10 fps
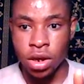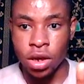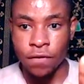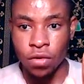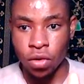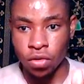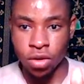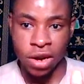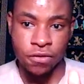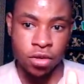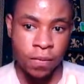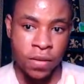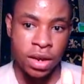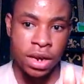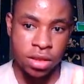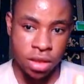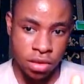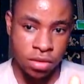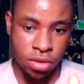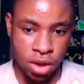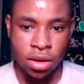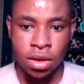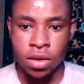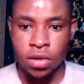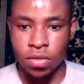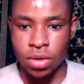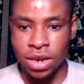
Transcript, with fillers: if you also have something like this. Okay, so let's